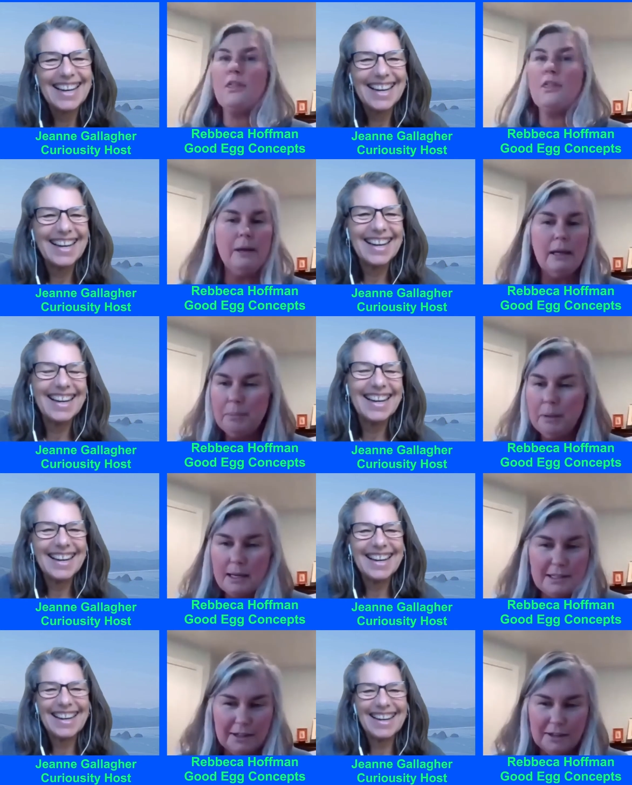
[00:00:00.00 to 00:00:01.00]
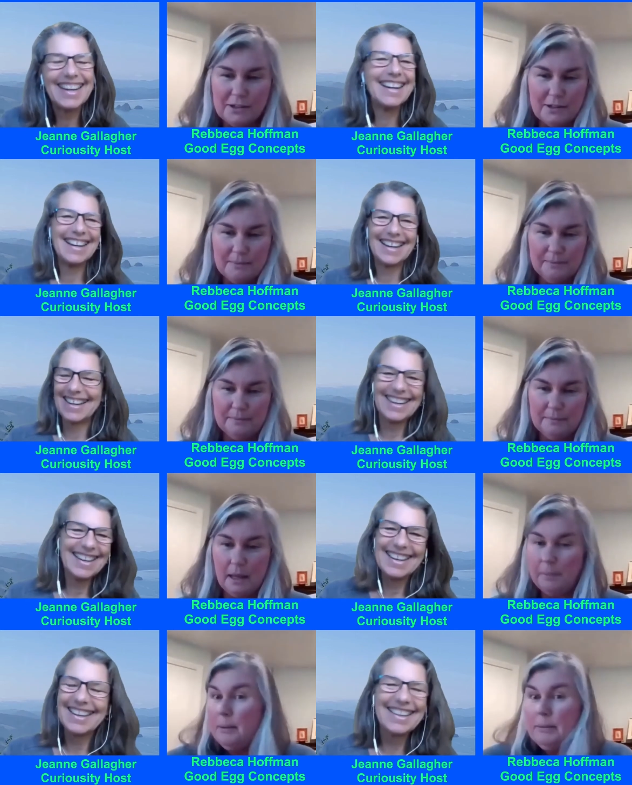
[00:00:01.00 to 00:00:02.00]
Speaker 1: used it in three plus years.
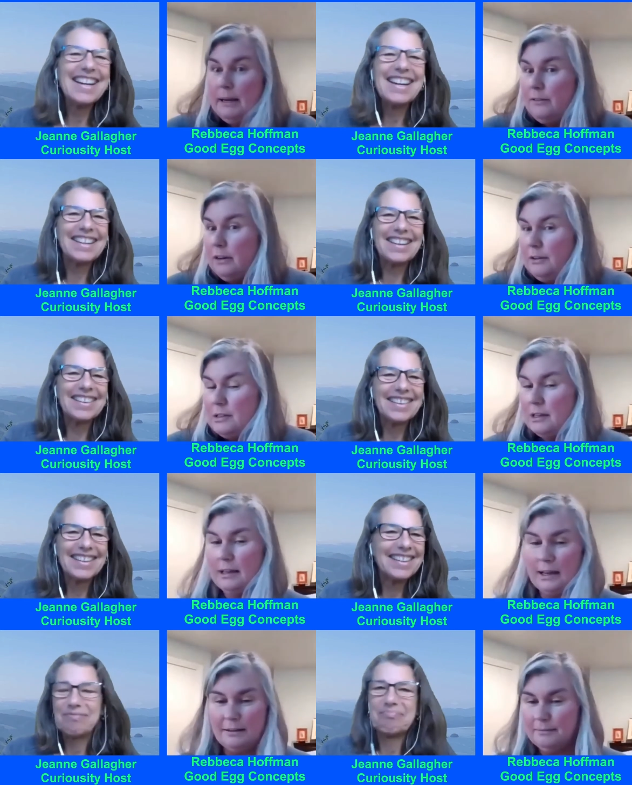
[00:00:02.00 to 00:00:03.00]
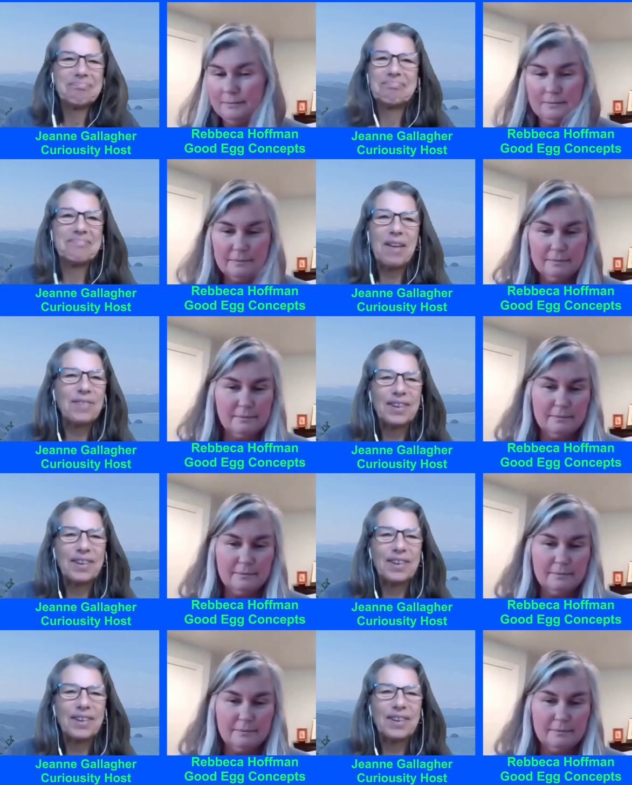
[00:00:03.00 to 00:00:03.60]
I'll probably never use it again.